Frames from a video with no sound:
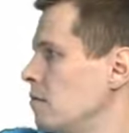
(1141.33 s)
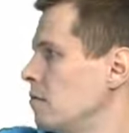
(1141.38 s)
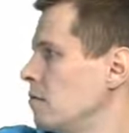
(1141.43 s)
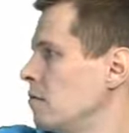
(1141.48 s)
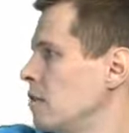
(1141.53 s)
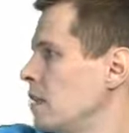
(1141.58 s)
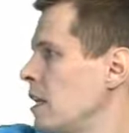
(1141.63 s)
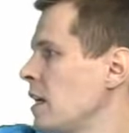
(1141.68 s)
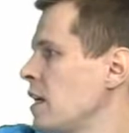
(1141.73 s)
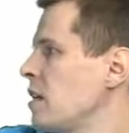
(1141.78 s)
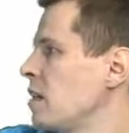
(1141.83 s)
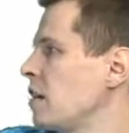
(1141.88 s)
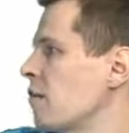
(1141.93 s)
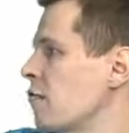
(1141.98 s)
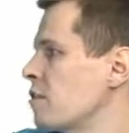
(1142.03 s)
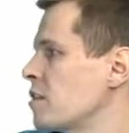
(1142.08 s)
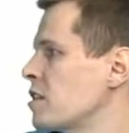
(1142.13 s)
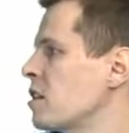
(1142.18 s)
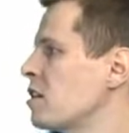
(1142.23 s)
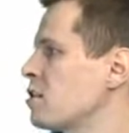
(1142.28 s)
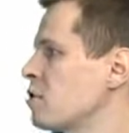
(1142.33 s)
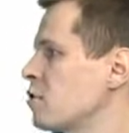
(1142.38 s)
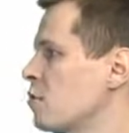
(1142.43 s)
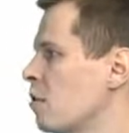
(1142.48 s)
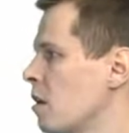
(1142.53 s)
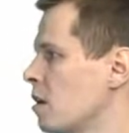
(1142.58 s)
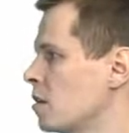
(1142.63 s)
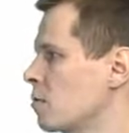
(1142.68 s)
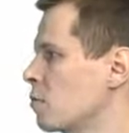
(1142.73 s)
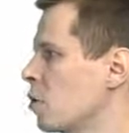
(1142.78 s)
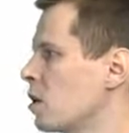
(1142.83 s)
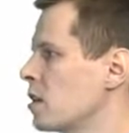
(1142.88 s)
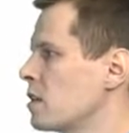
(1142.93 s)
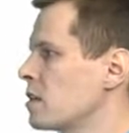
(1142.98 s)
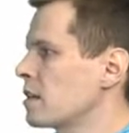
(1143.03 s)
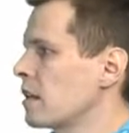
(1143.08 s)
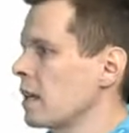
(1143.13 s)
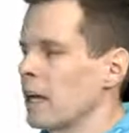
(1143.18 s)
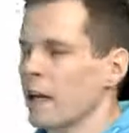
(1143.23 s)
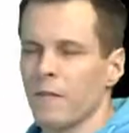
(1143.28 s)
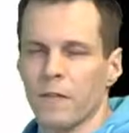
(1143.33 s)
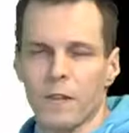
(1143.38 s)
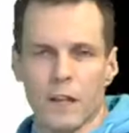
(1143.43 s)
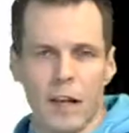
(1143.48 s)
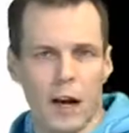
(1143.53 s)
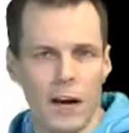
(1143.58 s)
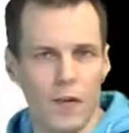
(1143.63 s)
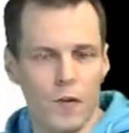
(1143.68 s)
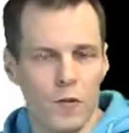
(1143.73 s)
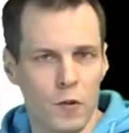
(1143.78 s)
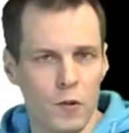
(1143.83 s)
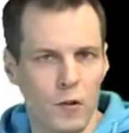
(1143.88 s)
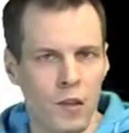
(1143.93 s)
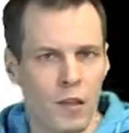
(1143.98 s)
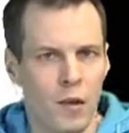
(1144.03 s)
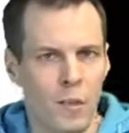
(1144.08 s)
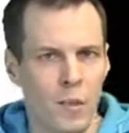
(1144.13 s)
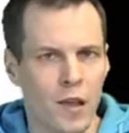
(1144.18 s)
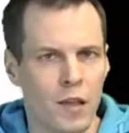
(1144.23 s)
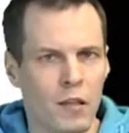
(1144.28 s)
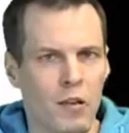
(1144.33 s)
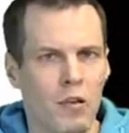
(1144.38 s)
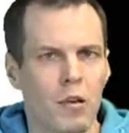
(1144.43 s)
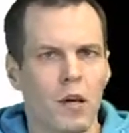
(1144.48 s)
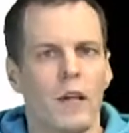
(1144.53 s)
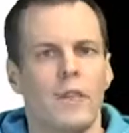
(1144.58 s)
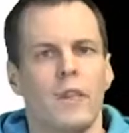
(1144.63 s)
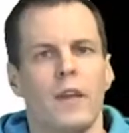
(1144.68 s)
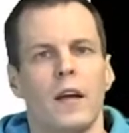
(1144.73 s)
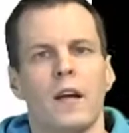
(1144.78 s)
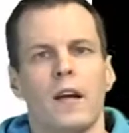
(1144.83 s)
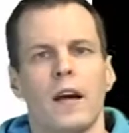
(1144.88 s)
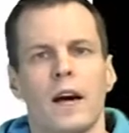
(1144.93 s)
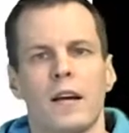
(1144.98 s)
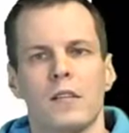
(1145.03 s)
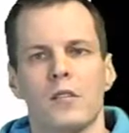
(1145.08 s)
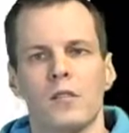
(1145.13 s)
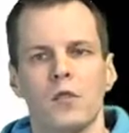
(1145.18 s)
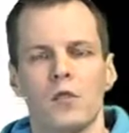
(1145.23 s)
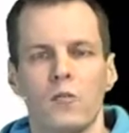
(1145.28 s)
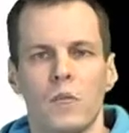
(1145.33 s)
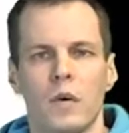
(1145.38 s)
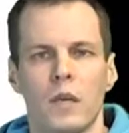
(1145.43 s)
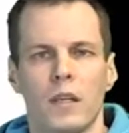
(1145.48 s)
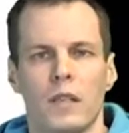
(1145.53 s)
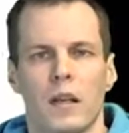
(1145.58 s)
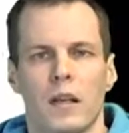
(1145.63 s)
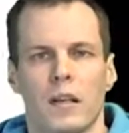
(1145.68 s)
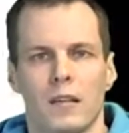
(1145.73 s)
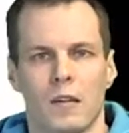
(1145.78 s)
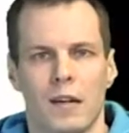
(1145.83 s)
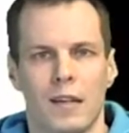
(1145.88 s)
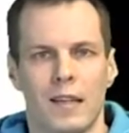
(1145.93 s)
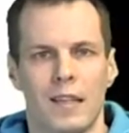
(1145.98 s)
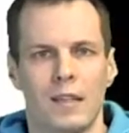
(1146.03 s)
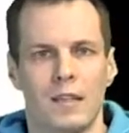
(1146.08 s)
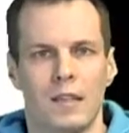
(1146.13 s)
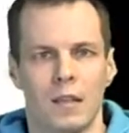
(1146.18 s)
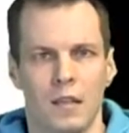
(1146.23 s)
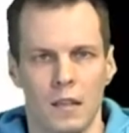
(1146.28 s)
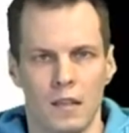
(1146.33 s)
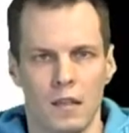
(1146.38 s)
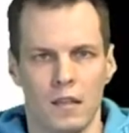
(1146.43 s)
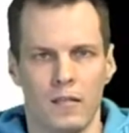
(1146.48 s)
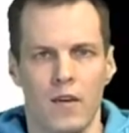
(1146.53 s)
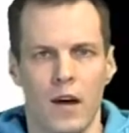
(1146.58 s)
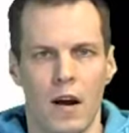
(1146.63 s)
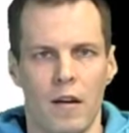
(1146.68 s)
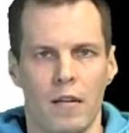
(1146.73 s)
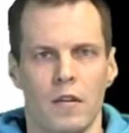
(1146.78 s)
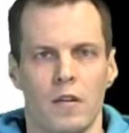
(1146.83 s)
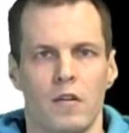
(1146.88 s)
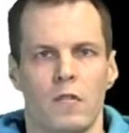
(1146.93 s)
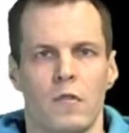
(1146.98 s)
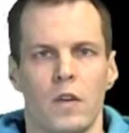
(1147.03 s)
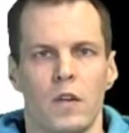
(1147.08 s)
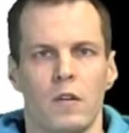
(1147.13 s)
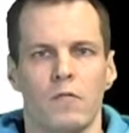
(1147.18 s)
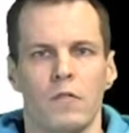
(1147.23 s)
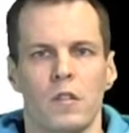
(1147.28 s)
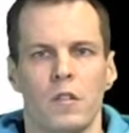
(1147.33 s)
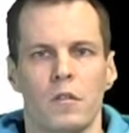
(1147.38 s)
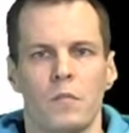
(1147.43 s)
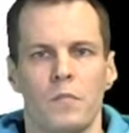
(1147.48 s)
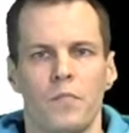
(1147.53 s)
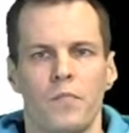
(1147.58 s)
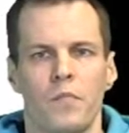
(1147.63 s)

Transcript: taking the residuals, what is left after the method, and then assuming that that is the variance of interest.